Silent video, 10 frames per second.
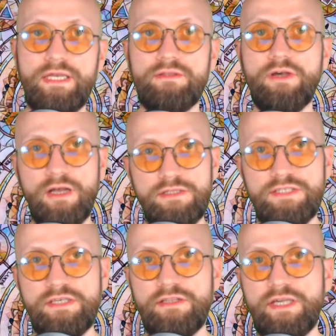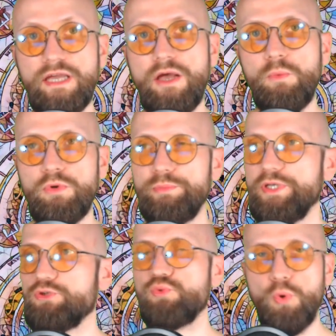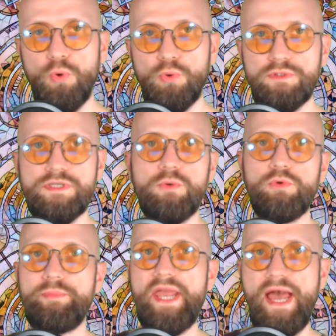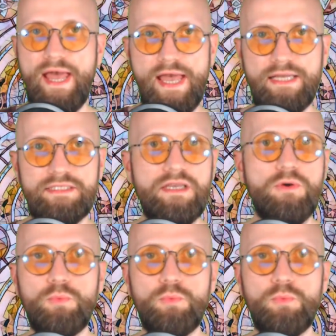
The Unseelie would be trolls, would be hags,